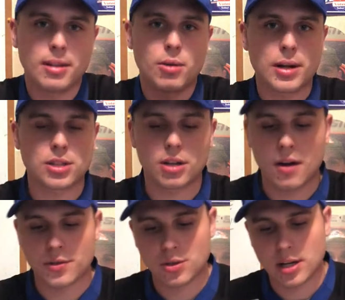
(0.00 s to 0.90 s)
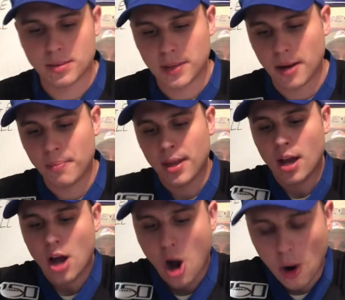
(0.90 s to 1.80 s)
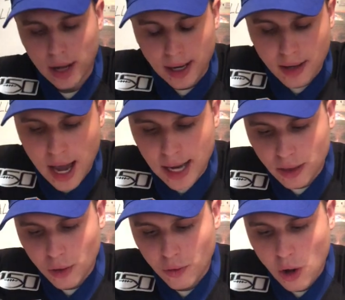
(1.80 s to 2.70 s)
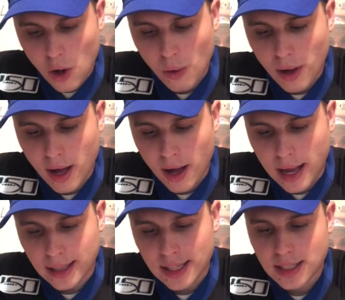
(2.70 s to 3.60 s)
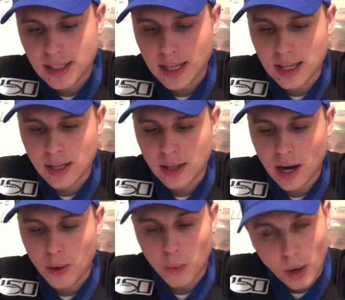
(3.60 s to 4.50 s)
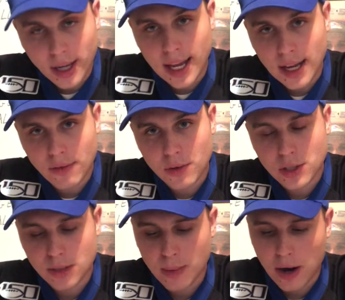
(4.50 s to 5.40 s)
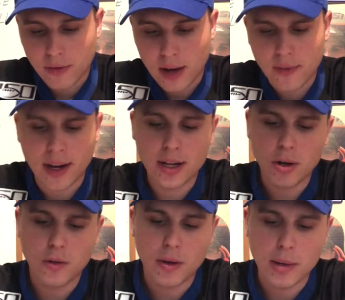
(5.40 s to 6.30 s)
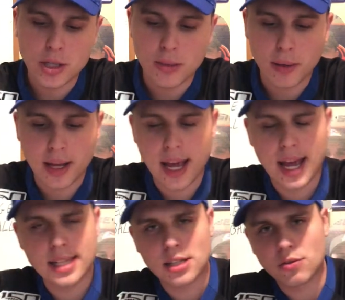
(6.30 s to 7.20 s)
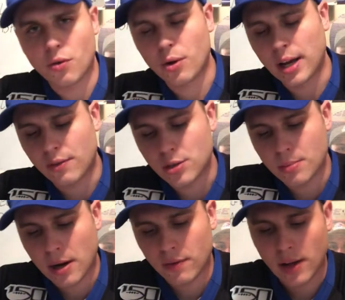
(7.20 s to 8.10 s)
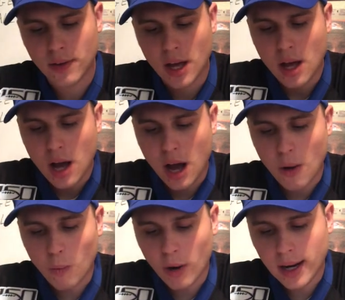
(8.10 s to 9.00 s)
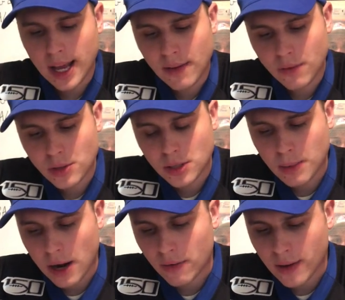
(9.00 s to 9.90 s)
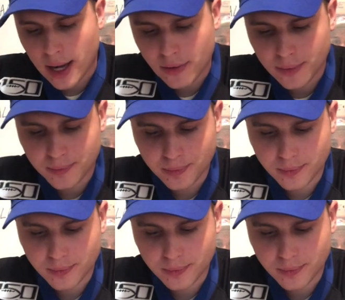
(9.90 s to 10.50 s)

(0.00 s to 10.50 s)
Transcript: the rest of the conference drags them down. Okay, 8th overall, and they are 1-8 versus Power 5. I don't know if I mentioned it, but AAC is 4-8 versus Power 5. 1-8 versus Power 5.